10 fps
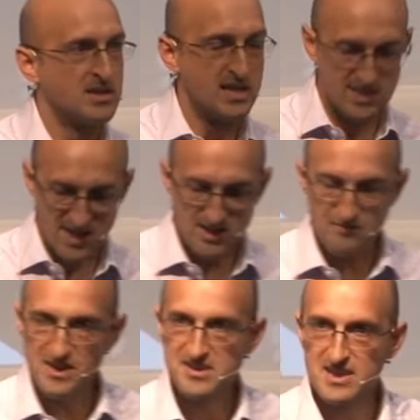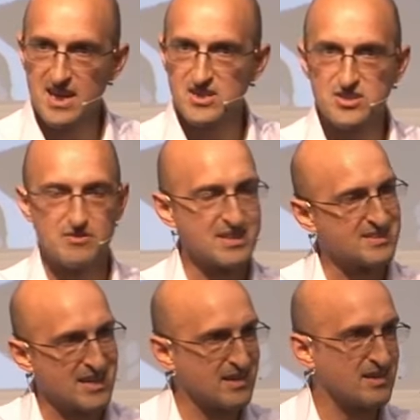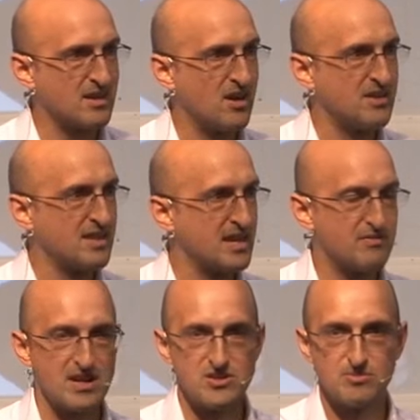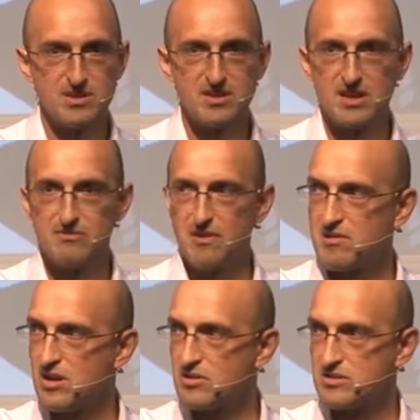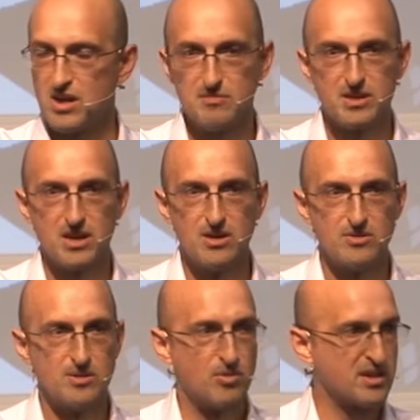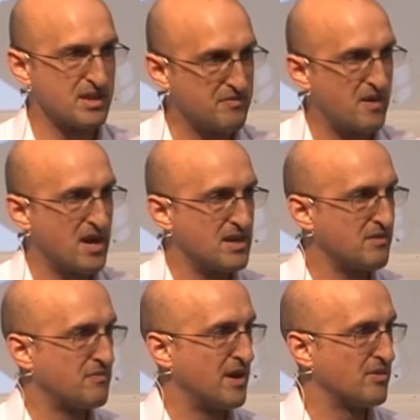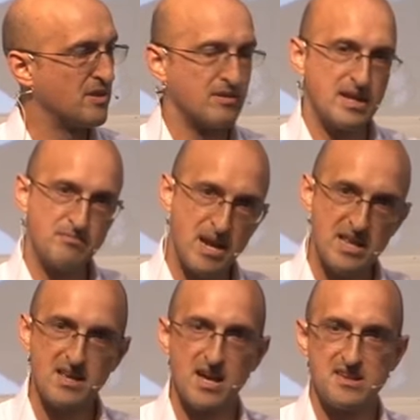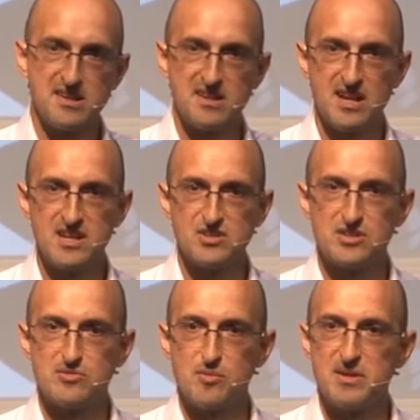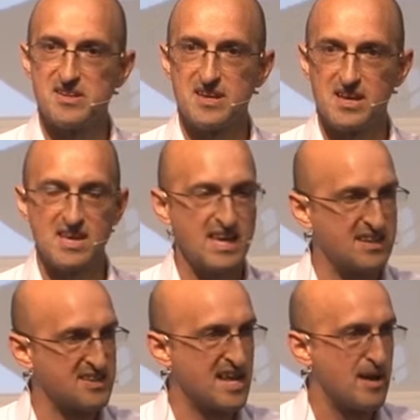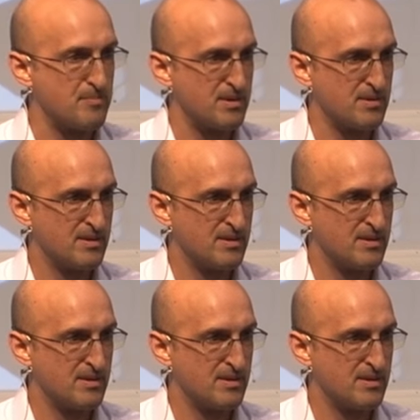He did an investigation of exactly the kind that aviation would have done a very long time ago. And what did he find? He found that in many cases, clinicians were missing a key step,